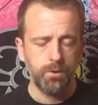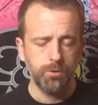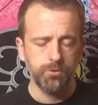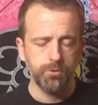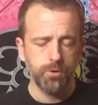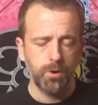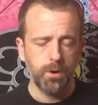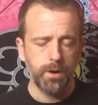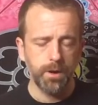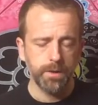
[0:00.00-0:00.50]

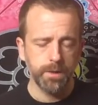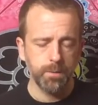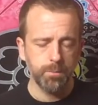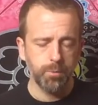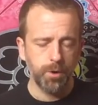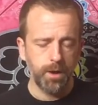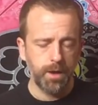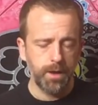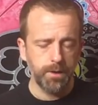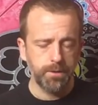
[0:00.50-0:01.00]
drawing the
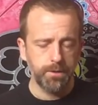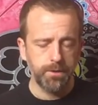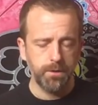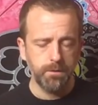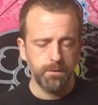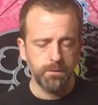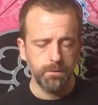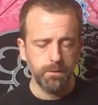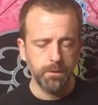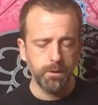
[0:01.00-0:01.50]
breath
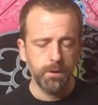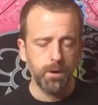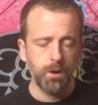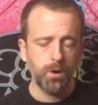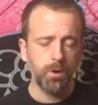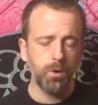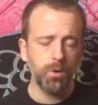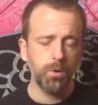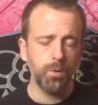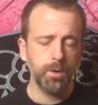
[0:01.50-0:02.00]

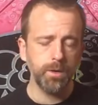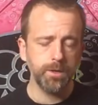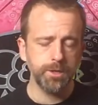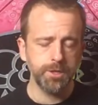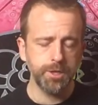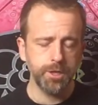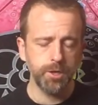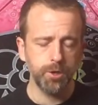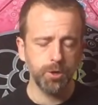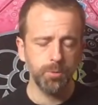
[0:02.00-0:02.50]
low
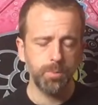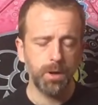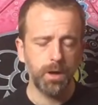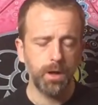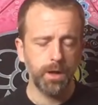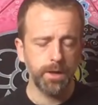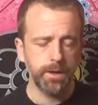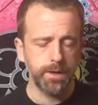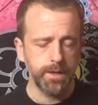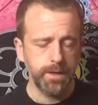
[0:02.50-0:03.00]
into your
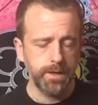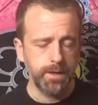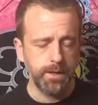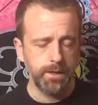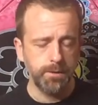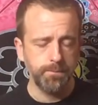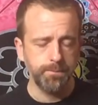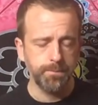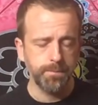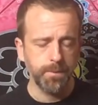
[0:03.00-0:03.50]

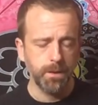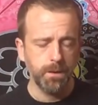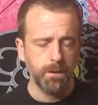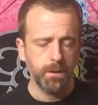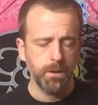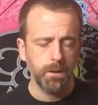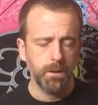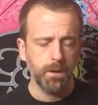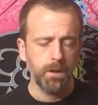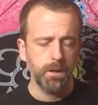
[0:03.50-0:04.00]
body,
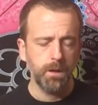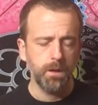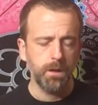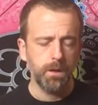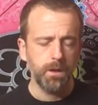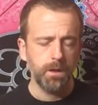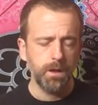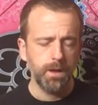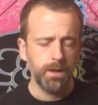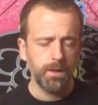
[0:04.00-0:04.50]

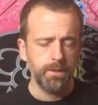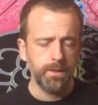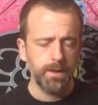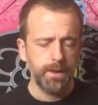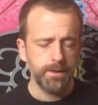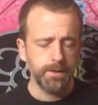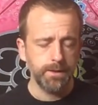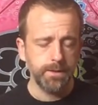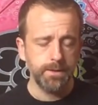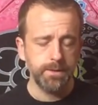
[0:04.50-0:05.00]
and
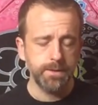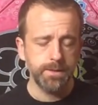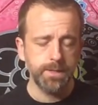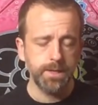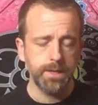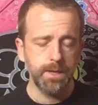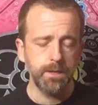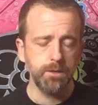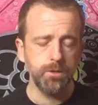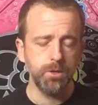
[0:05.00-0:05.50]
then
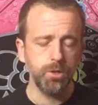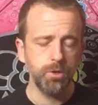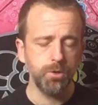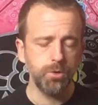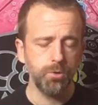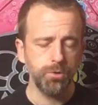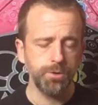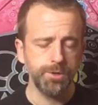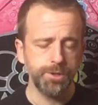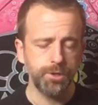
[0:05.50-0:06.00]

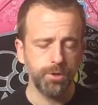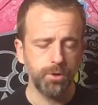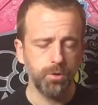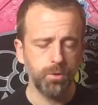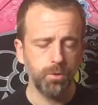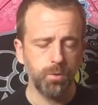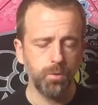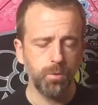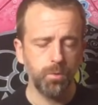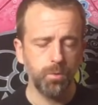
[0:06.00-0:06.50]
continue
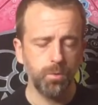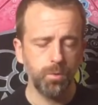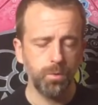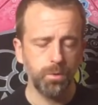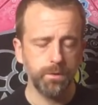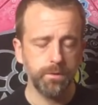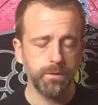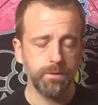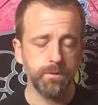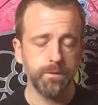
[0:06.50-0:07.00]
to
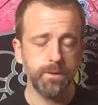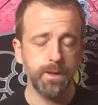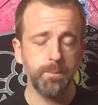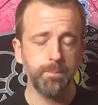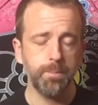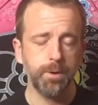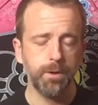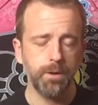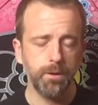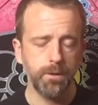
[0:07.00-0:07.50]

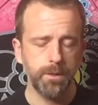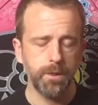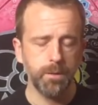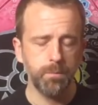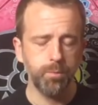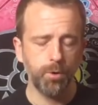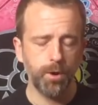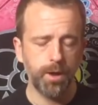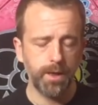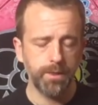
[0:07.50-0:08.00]
sip the
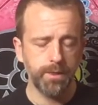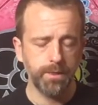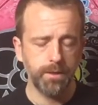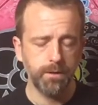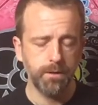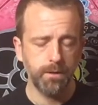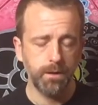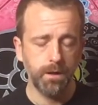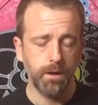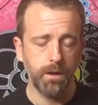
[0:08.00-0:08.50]
breath
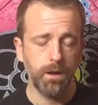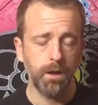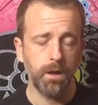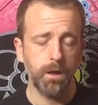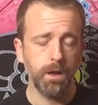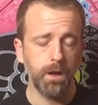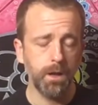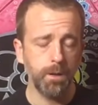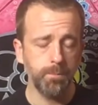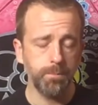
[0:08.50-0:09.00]

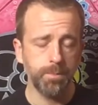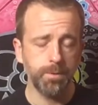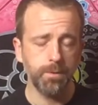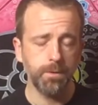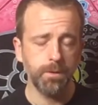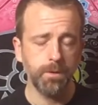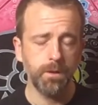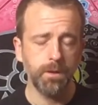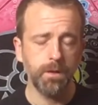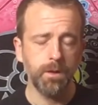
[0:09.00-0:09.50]
up
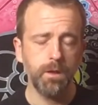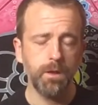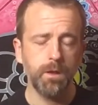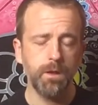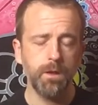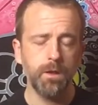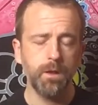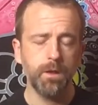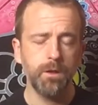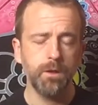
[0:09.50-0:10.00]

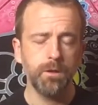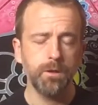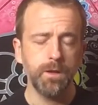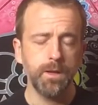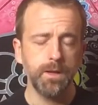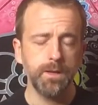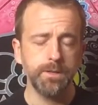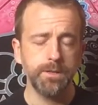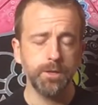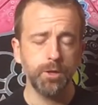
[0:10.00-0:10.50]

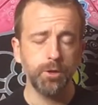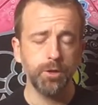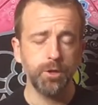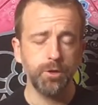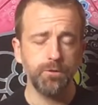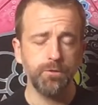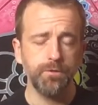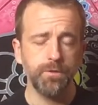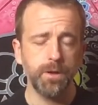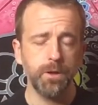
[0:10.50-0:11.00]
until
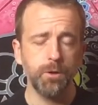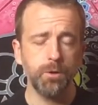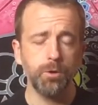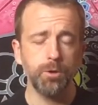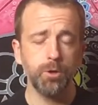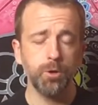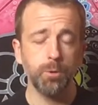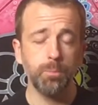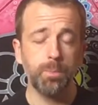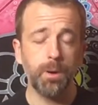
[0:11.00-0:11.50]
you feel
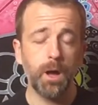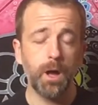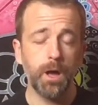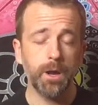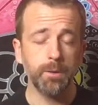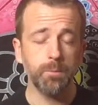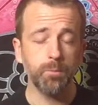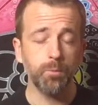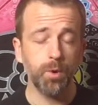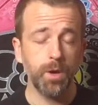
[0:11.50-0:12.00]
your
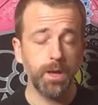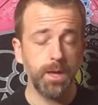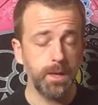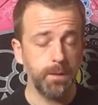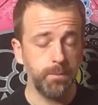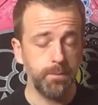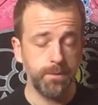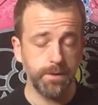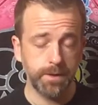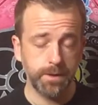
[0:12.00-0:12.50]
bottom
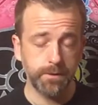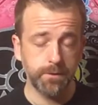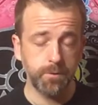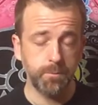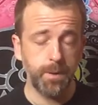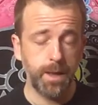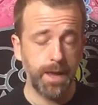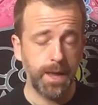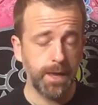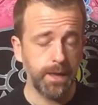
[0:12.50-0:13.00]
ribs
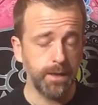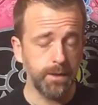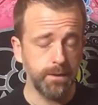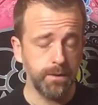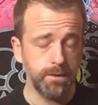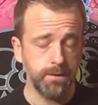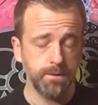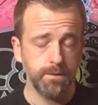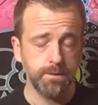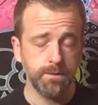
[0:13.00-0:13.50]

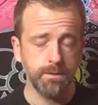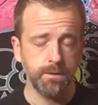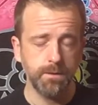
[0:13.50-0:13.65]
expand.